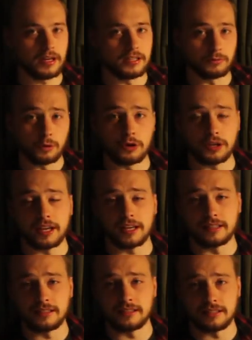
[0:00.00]
is walking
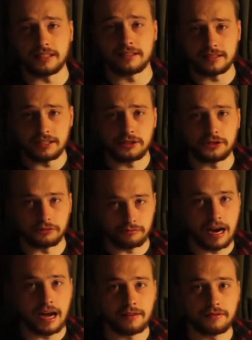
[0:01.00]
and he sees this
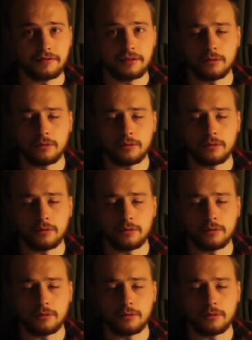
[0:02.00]
giraffe